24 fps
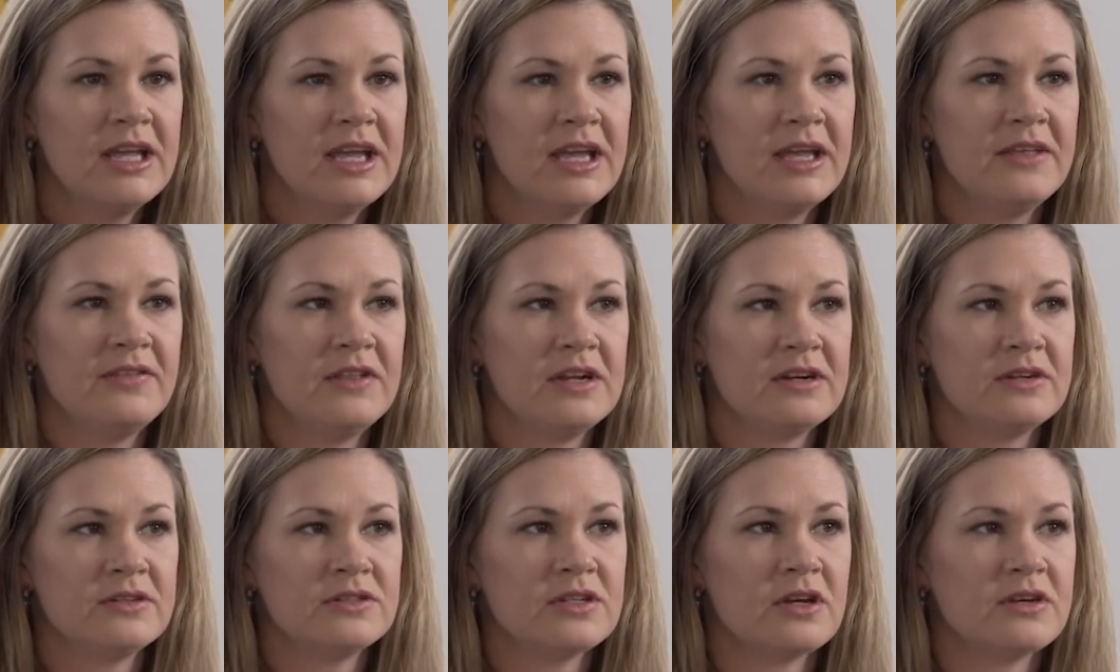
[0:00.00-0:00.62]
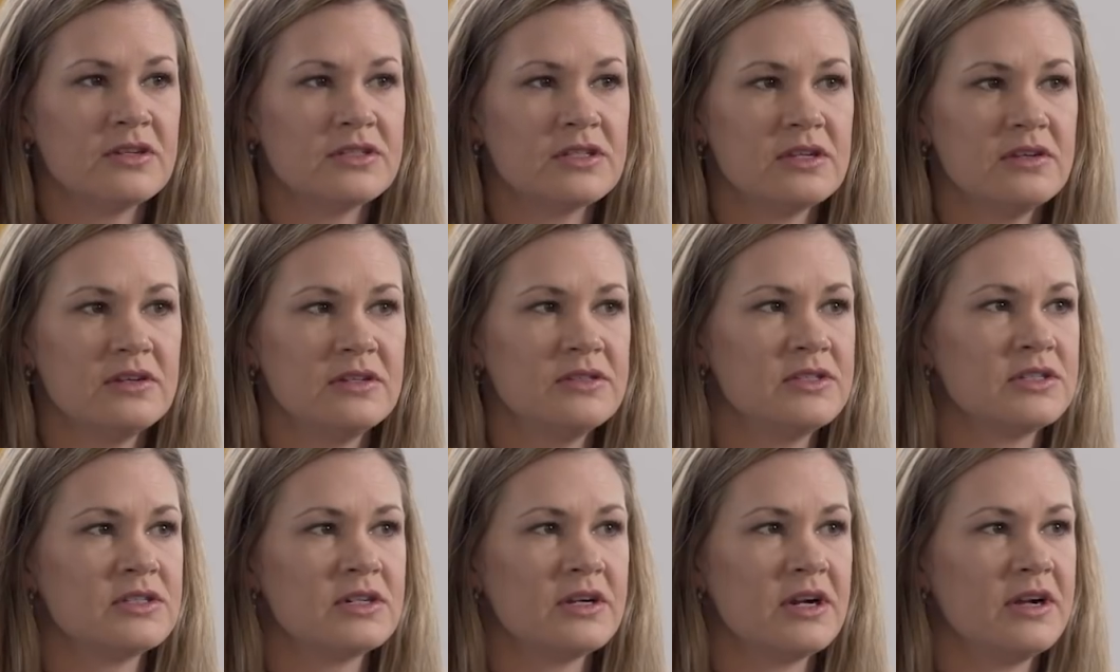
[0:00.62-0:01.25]
And there's also
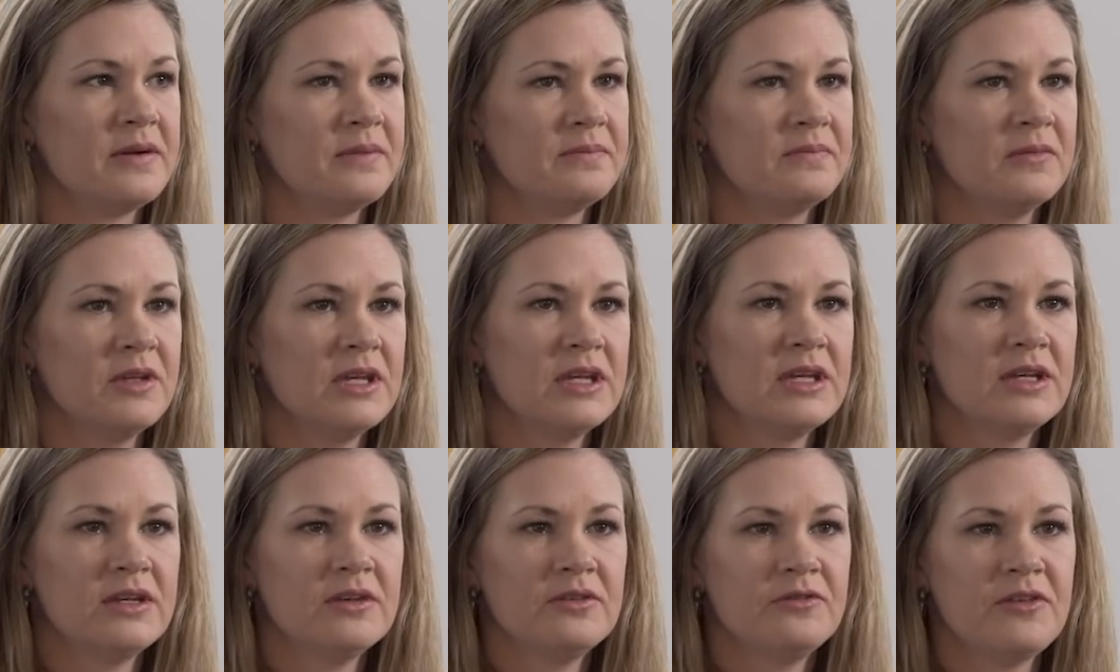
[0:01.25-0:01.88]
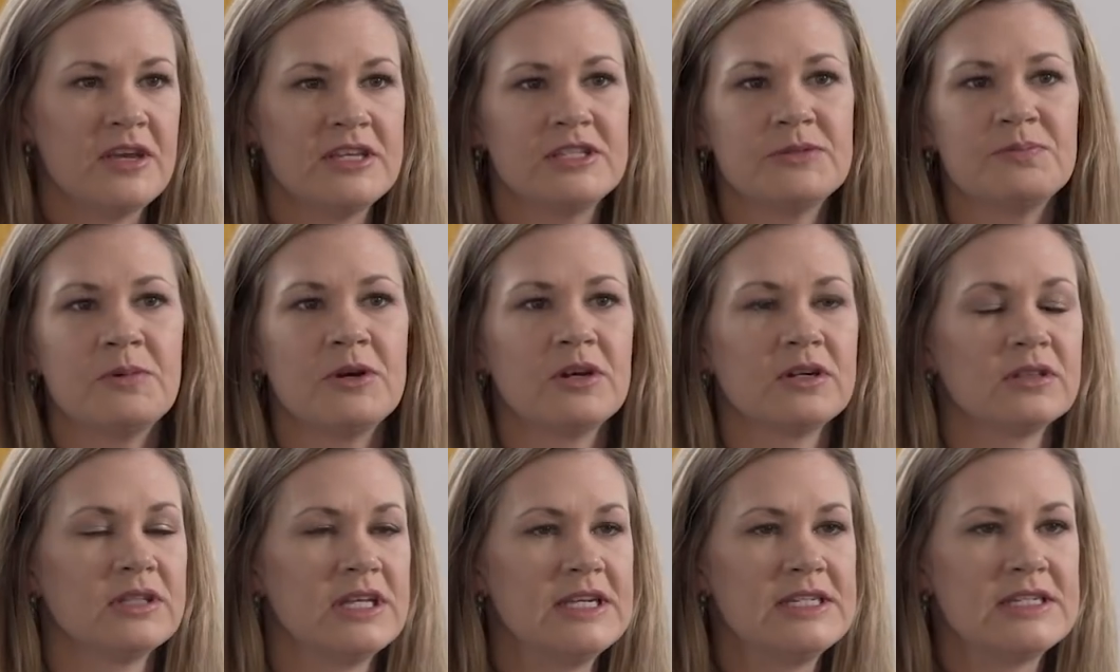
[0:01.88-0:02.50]
Instagram,
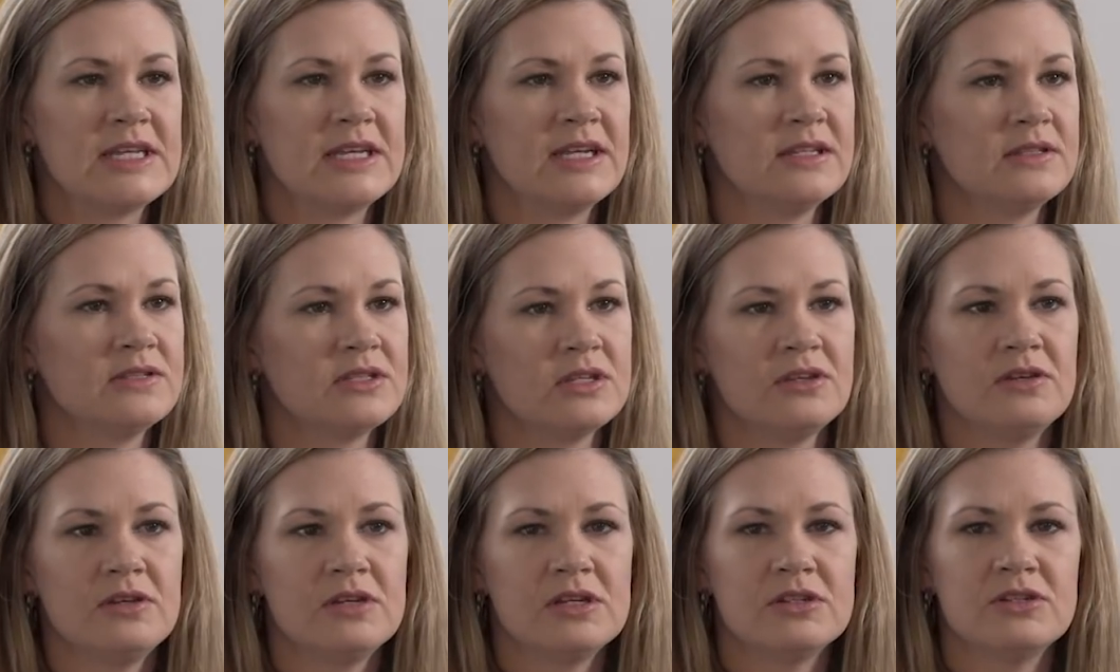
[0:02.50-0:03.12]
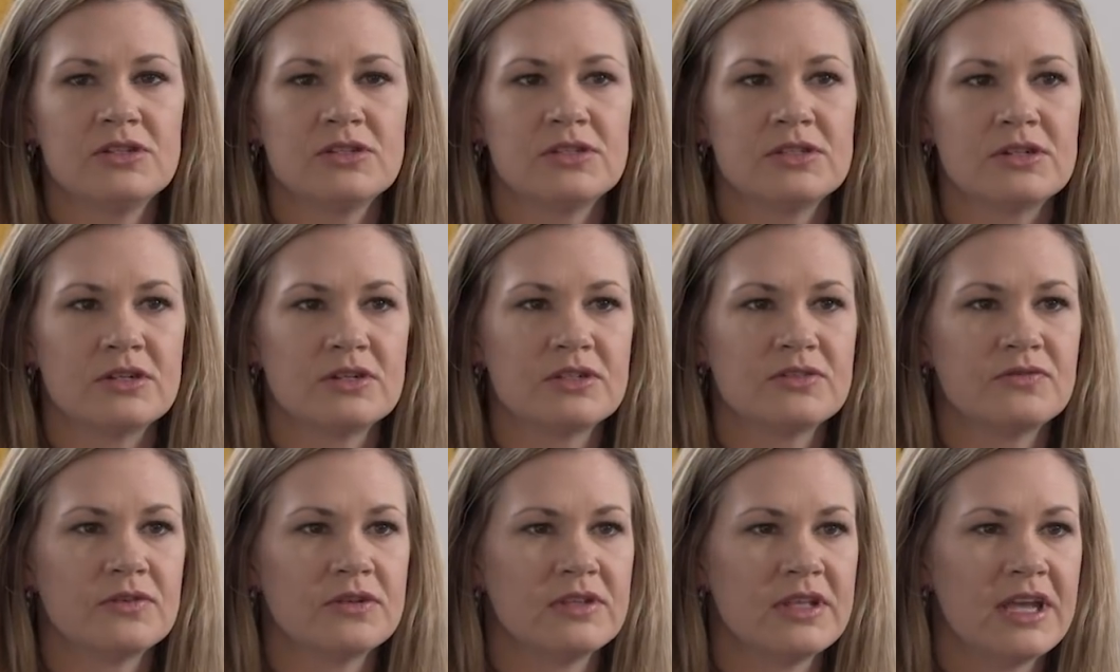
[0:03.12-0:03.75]
Facebook, LinkedIn. So you can just
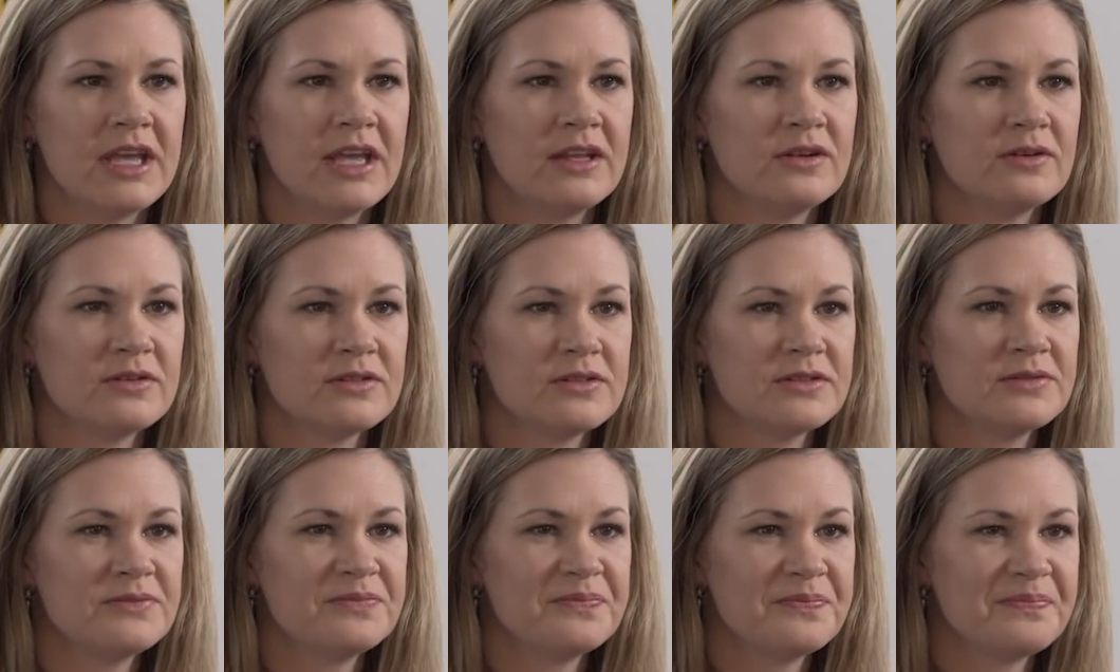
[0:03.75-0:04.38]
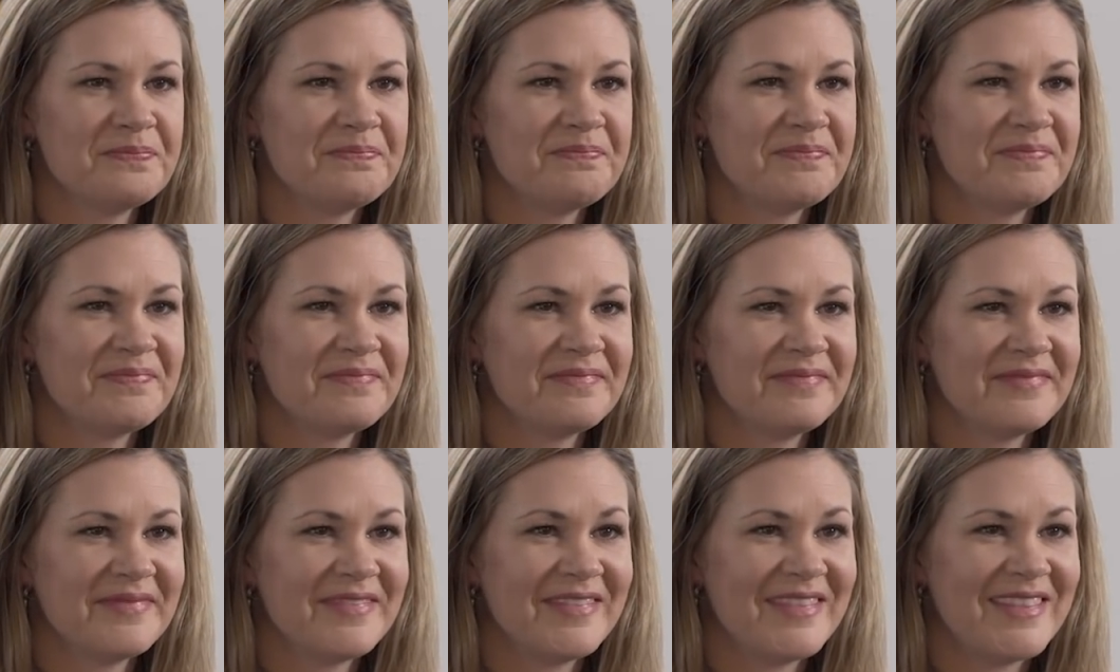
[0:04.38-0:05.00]
search for the handles. Awesome. Thanks for
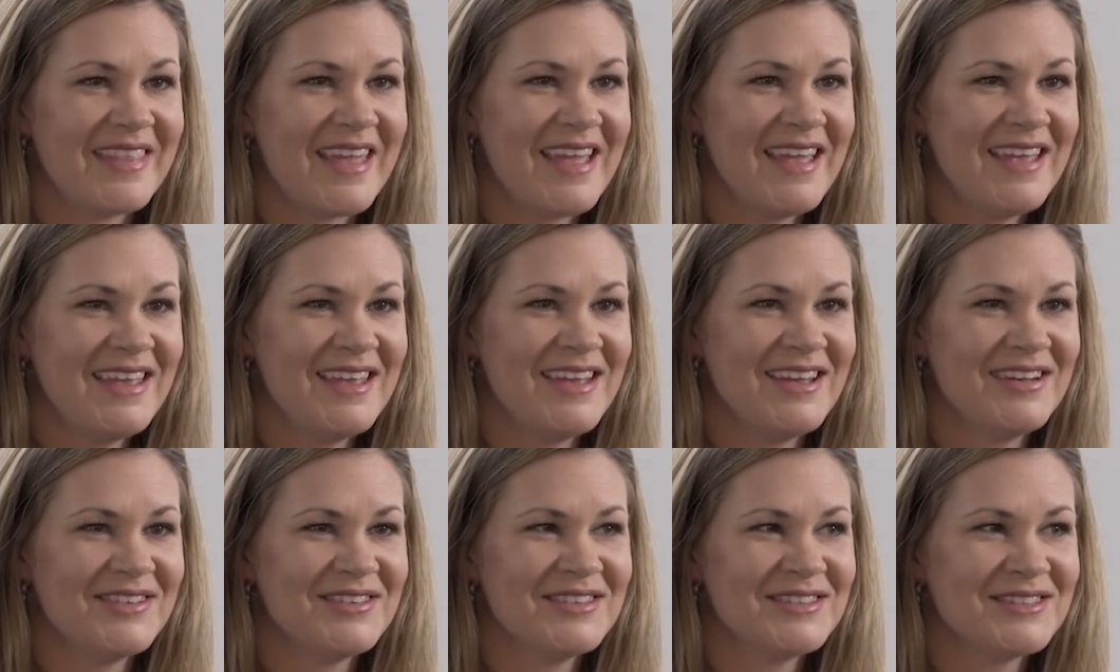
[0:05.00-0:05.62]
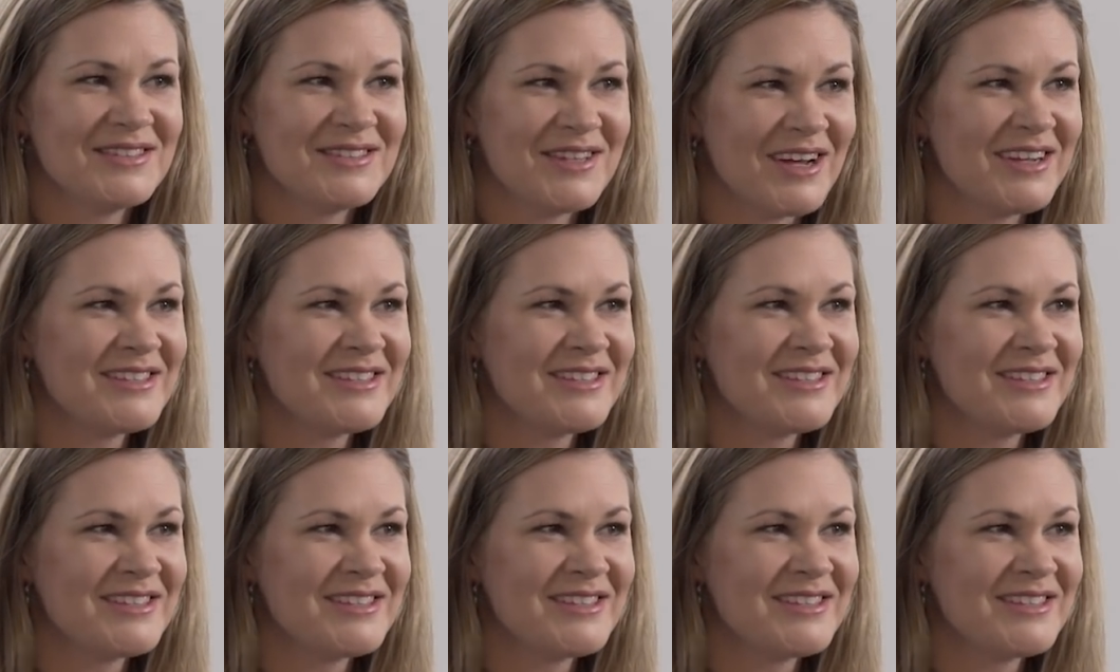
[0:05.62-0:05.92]
coming by, Thank Nina. You. Appreciate